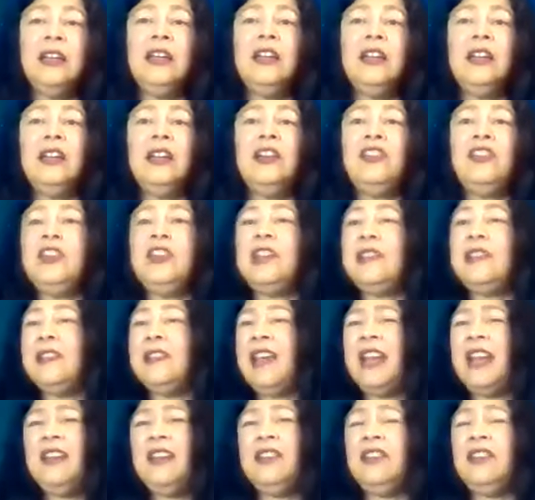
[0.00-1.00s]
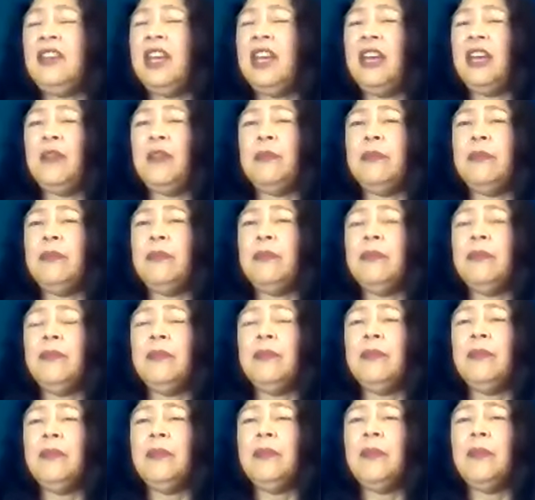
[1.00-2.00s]
she said to him,
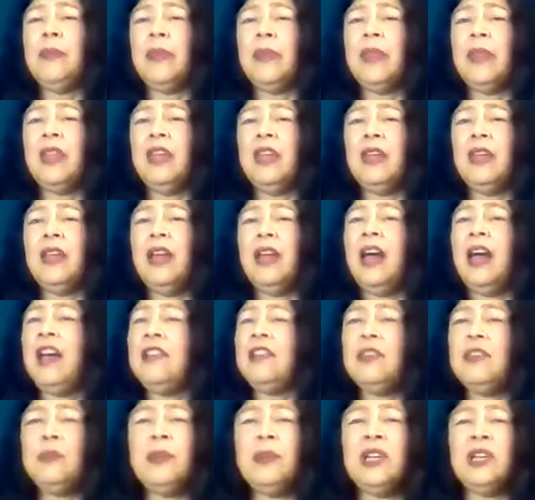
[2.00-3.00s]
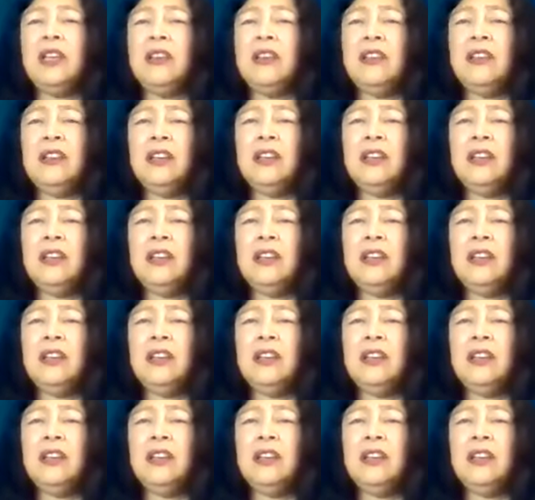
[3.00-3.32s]
"Husband,